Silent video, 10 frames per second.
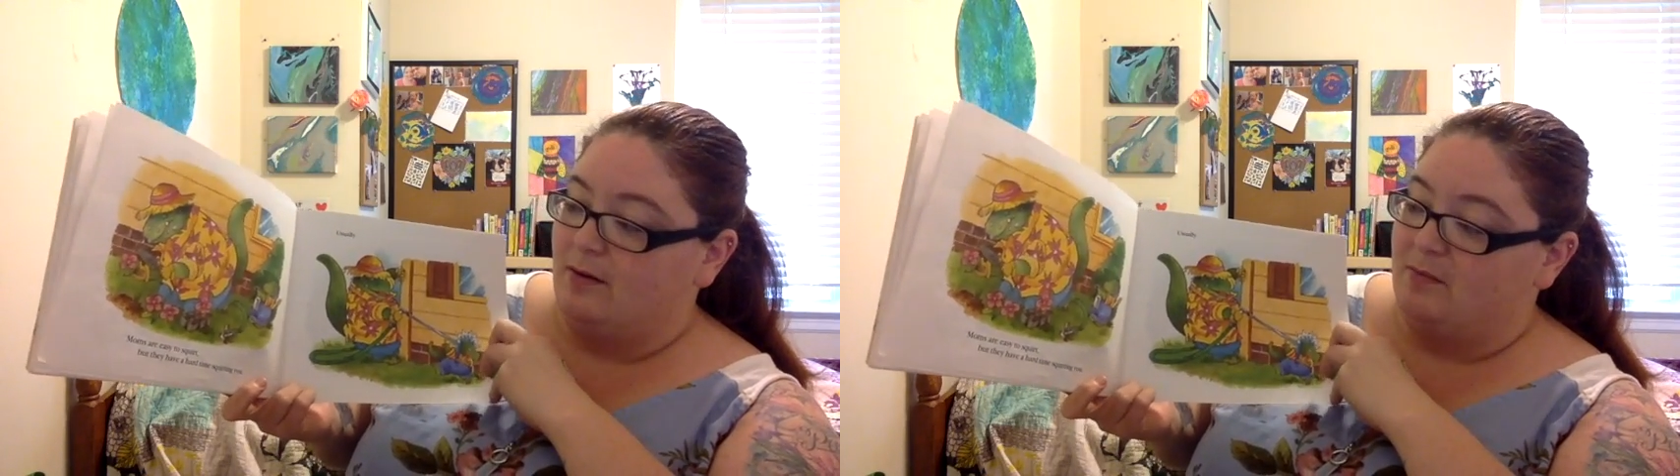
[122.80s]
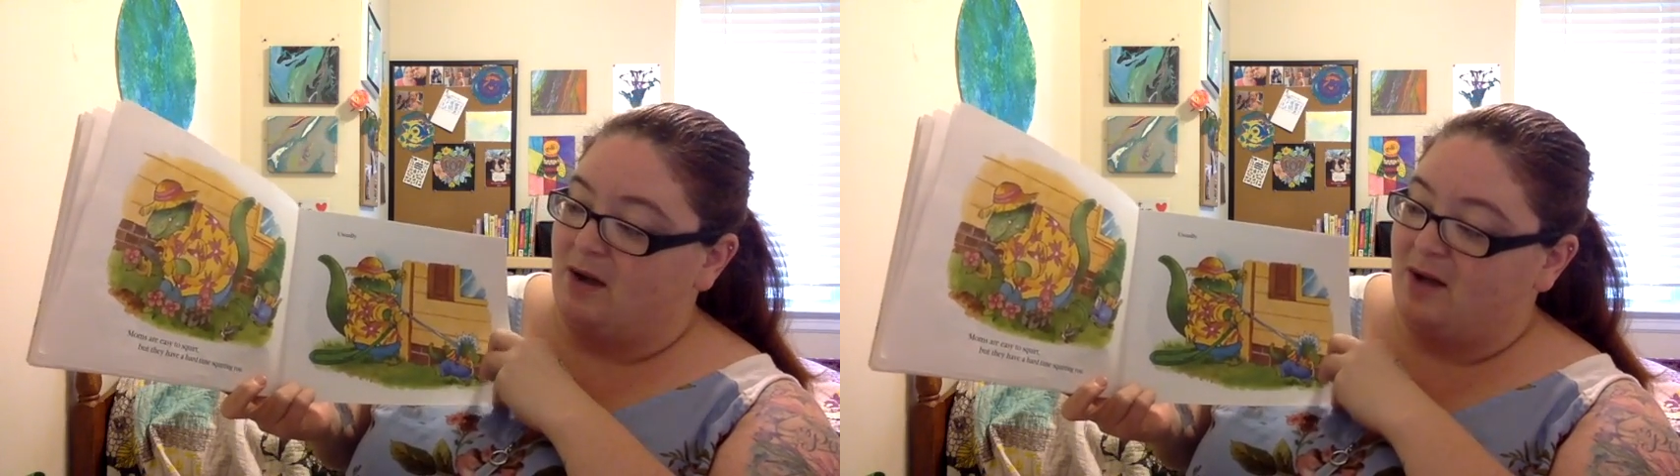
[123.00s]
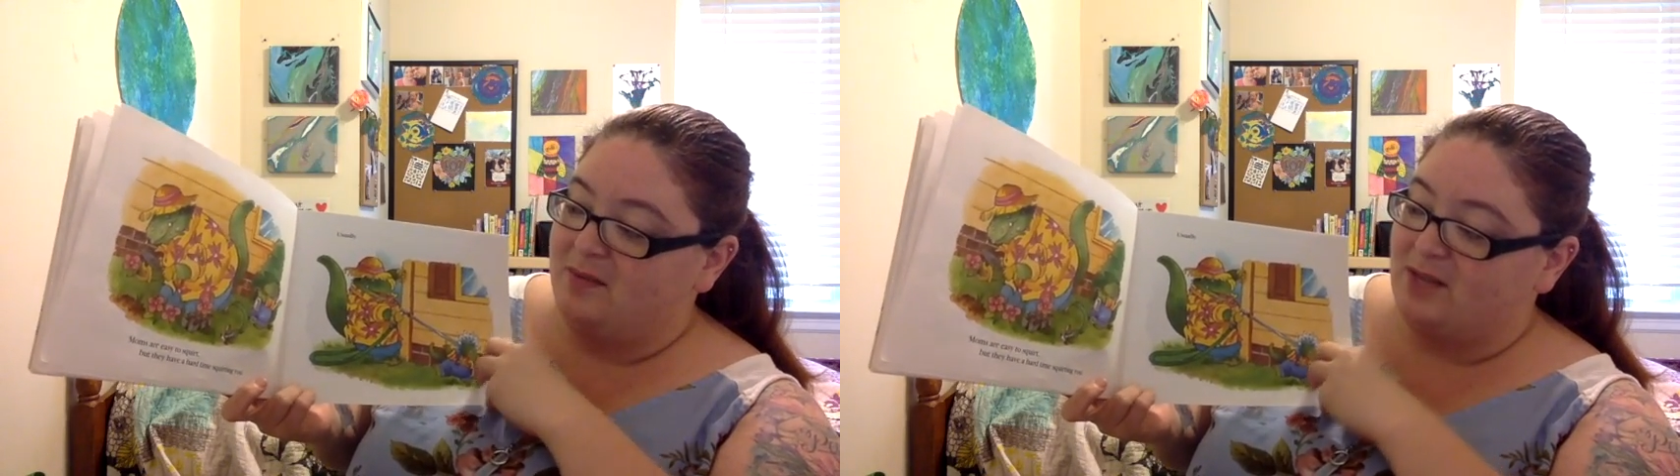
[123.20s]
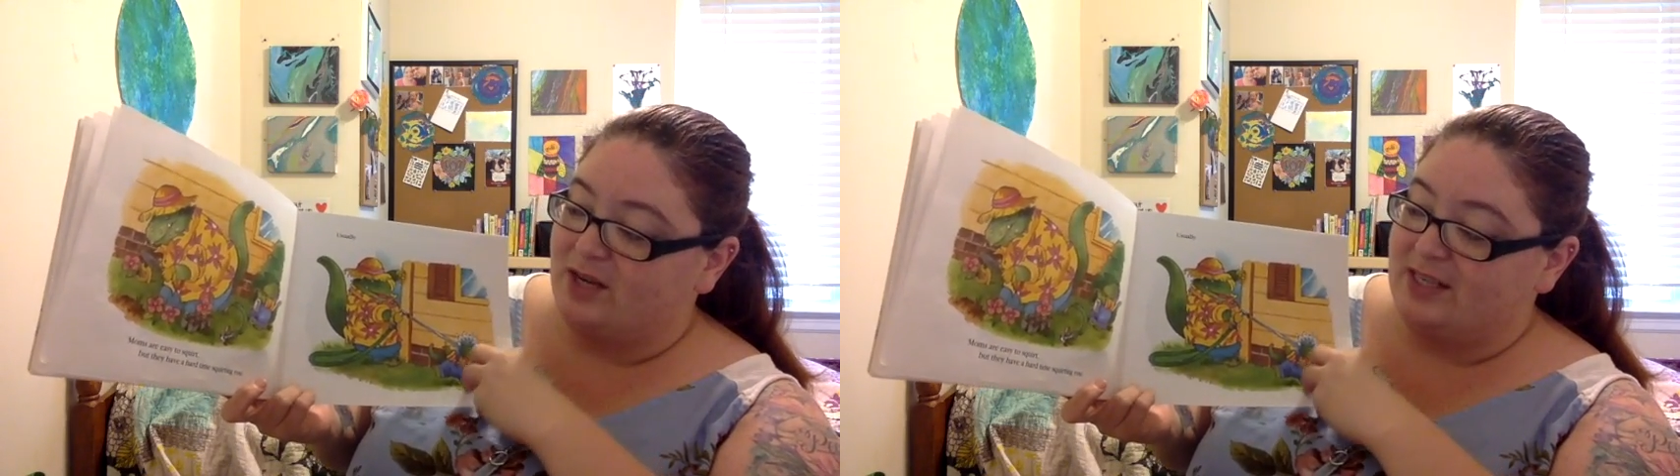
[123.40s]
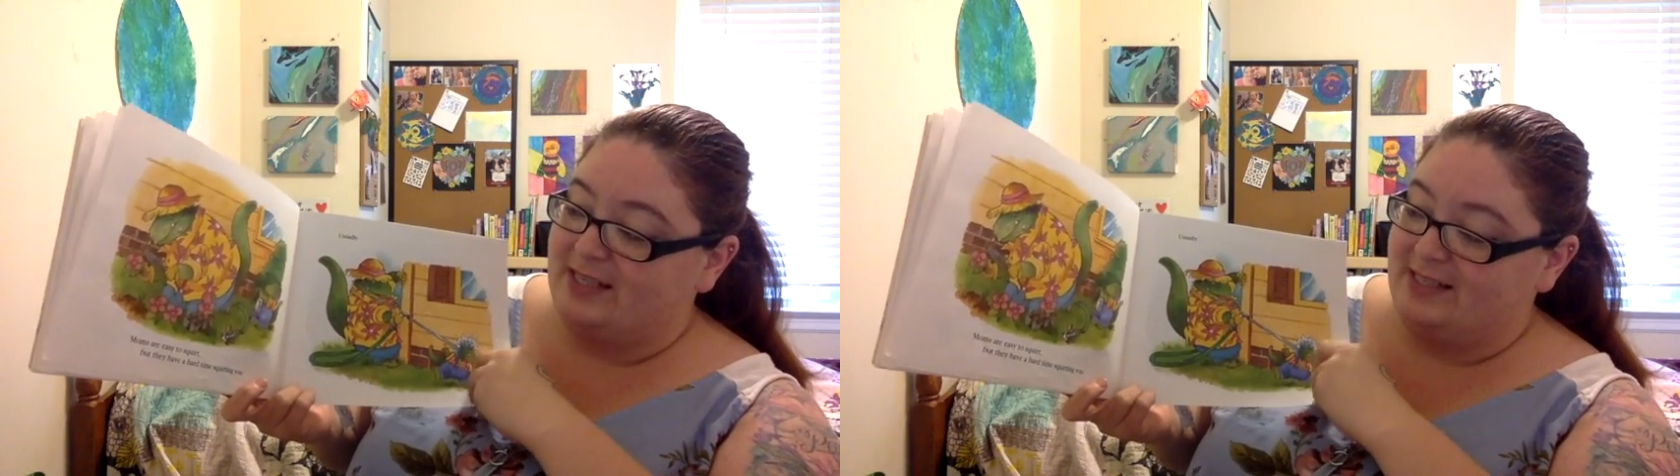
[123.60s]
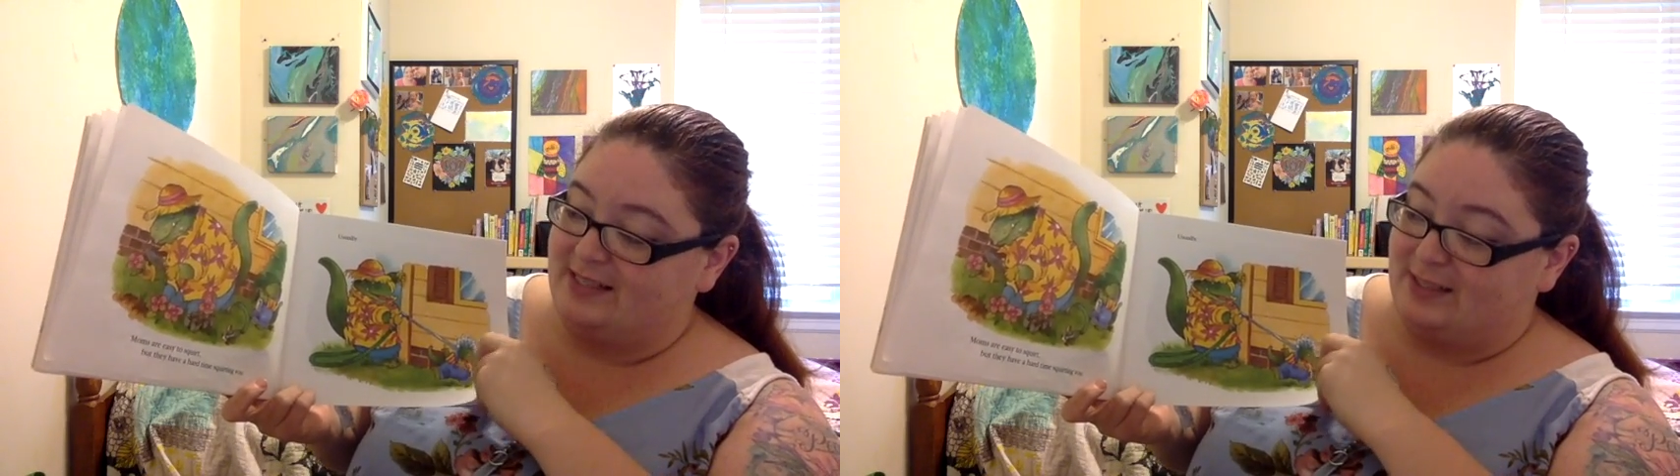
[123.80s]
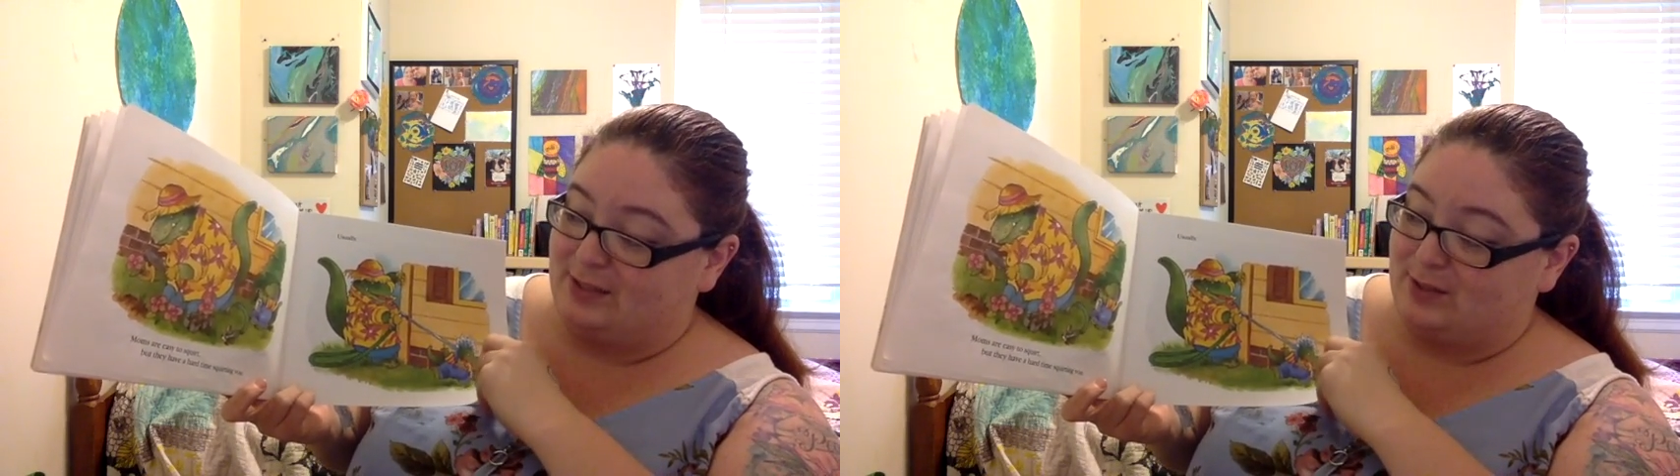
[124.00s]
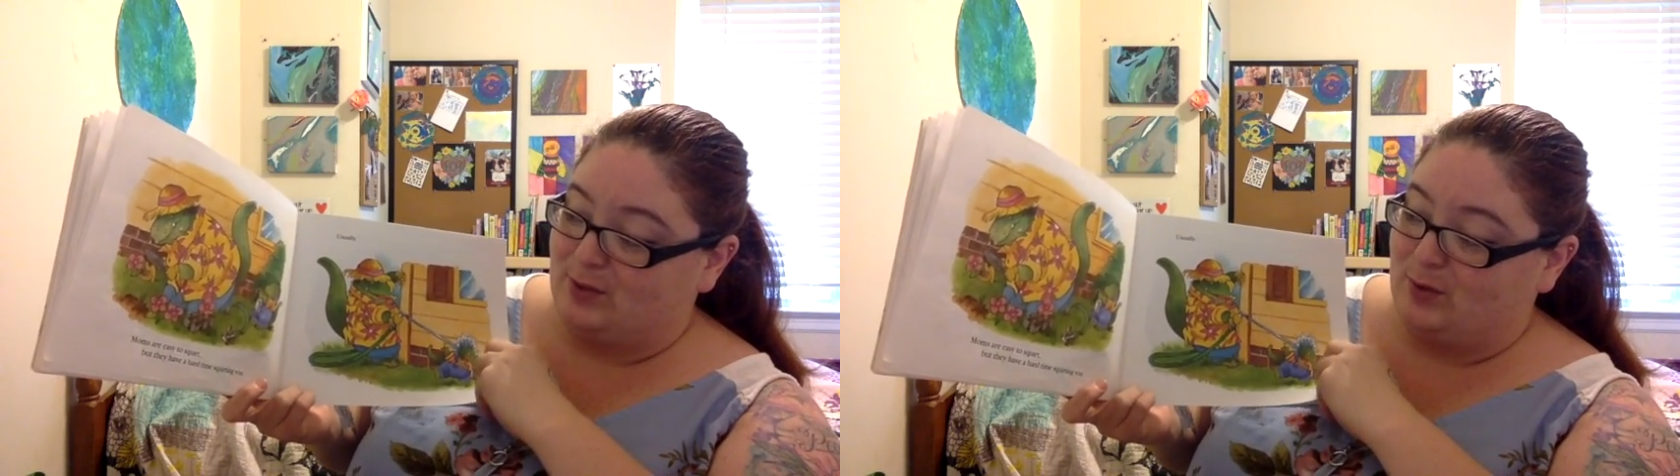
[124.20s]
Moms are easy
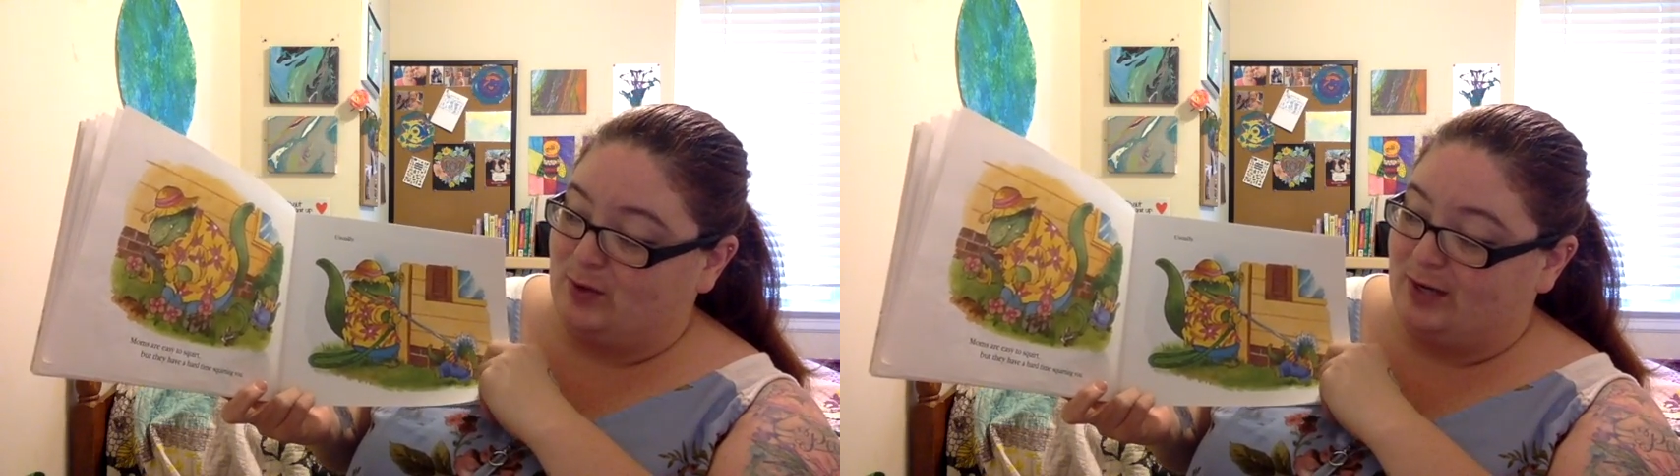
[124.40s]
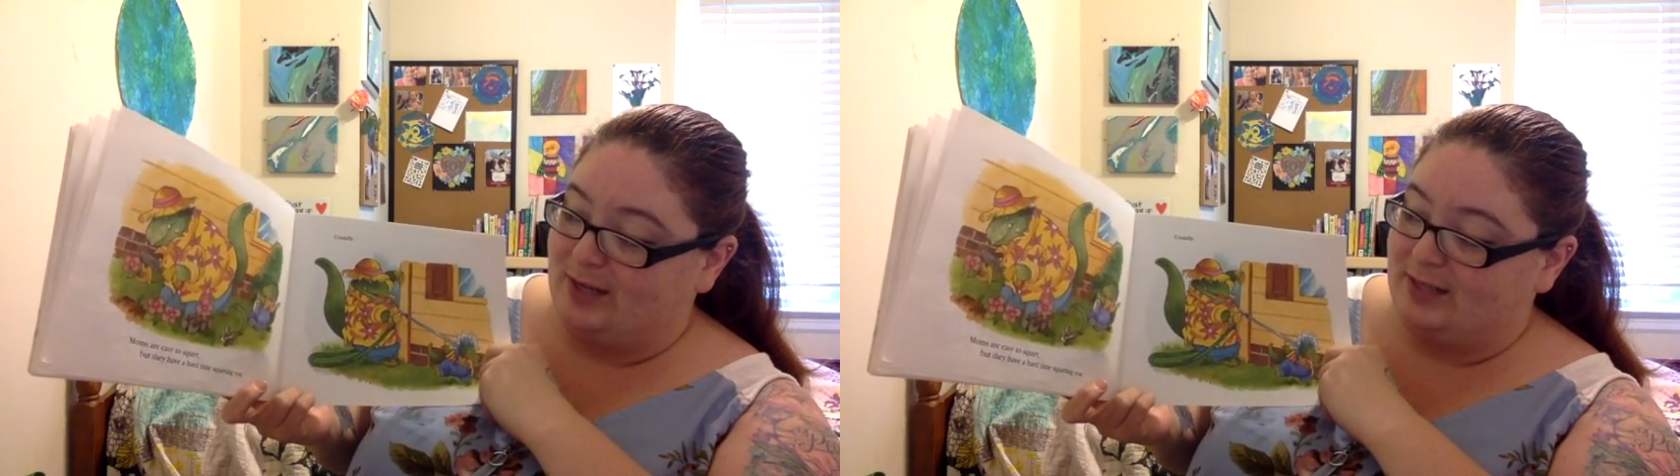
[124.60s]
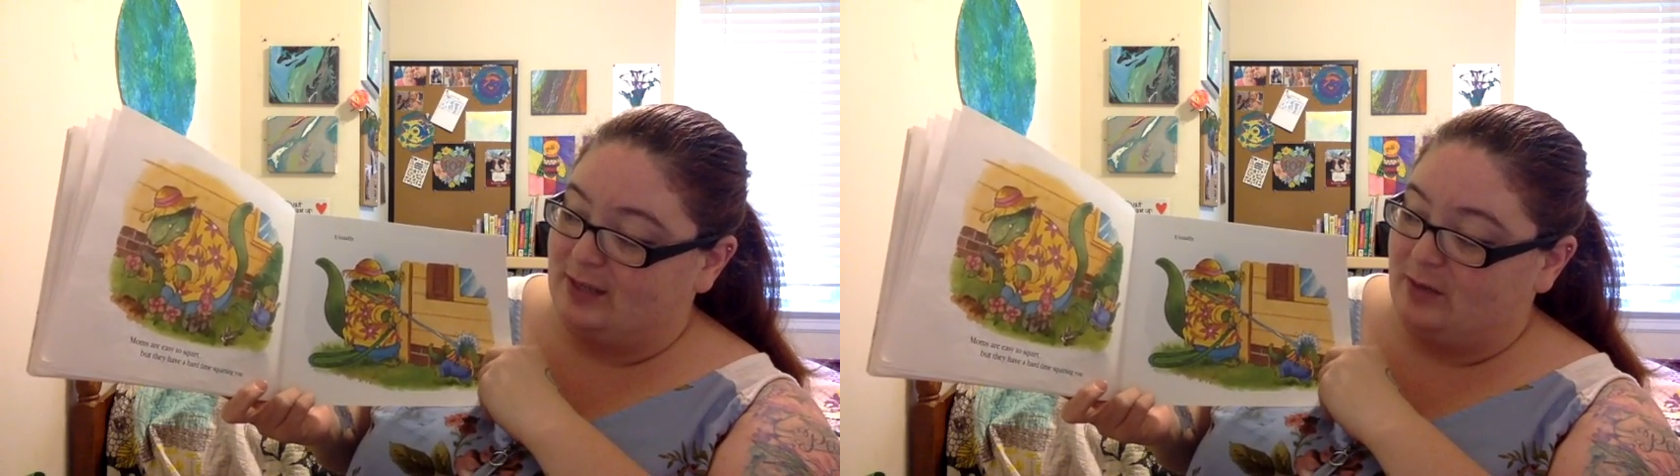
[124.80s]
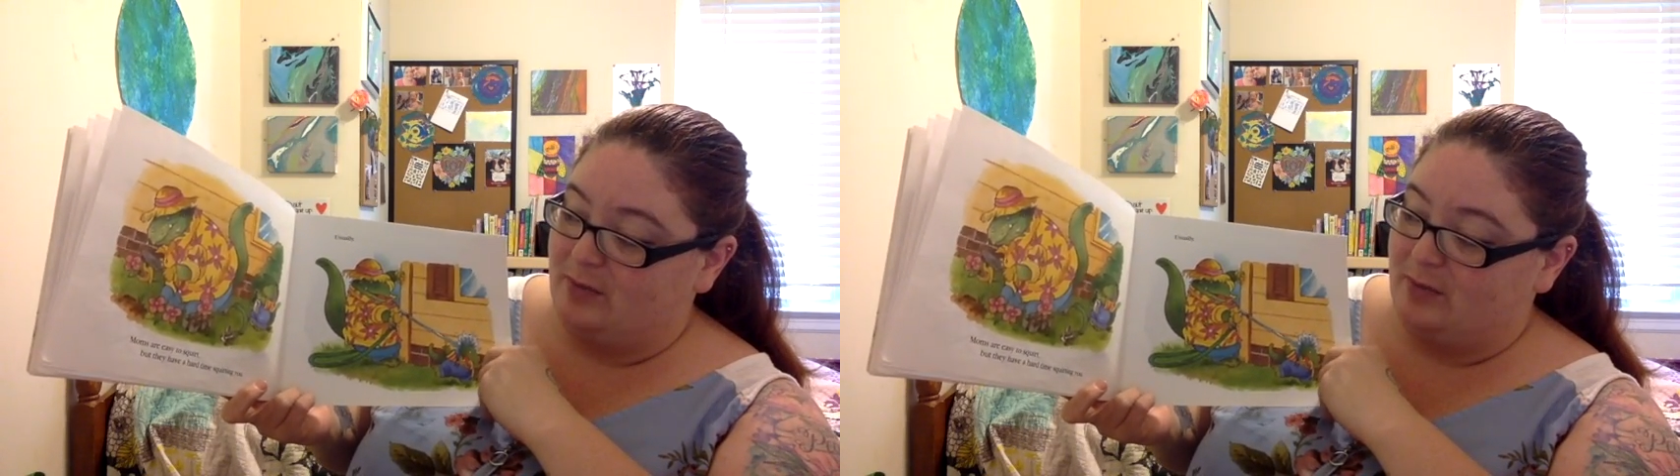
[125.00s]
to squirt,